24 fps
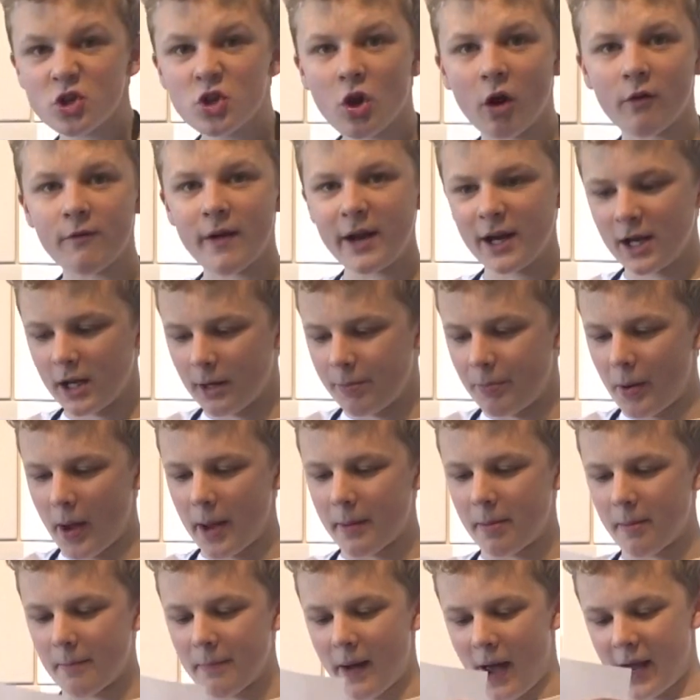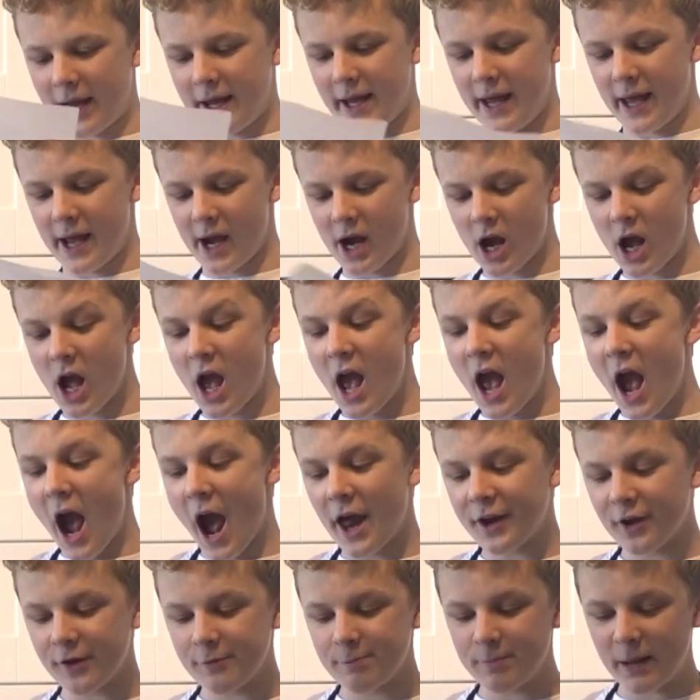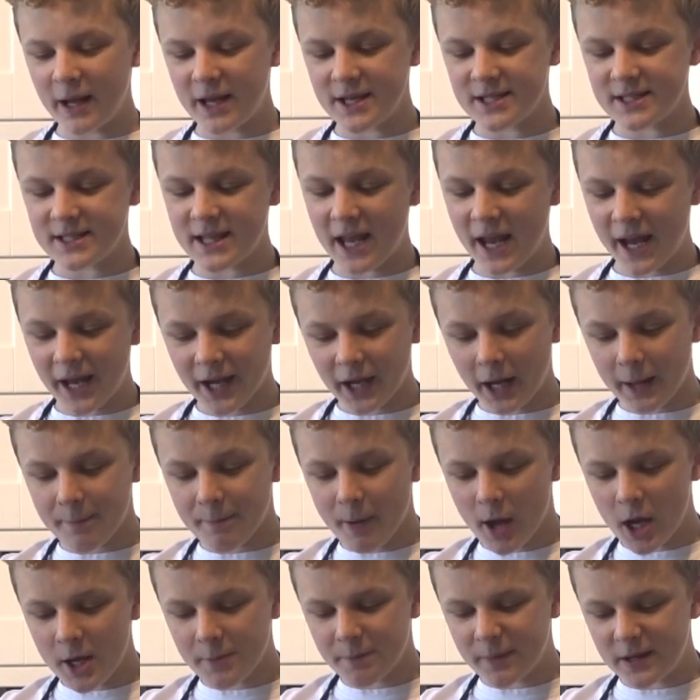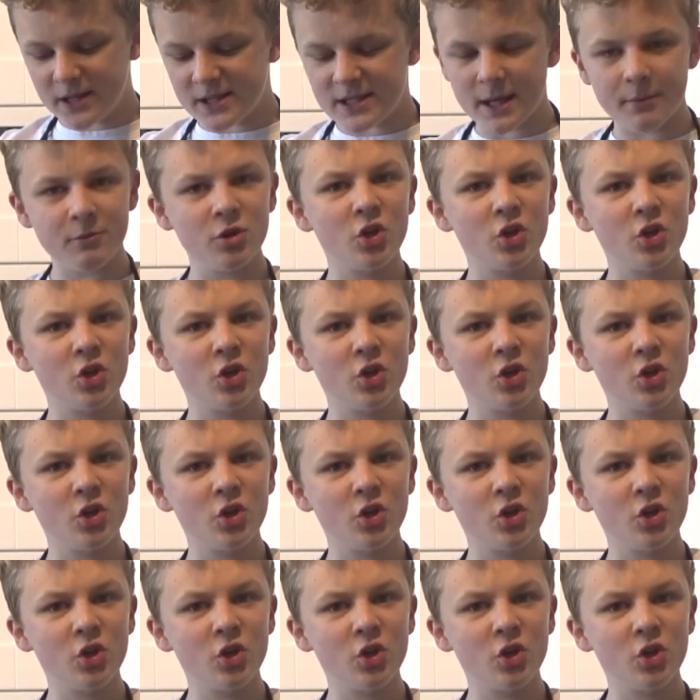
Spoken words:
got a regular piping bag here, and I've placed in a piping tip.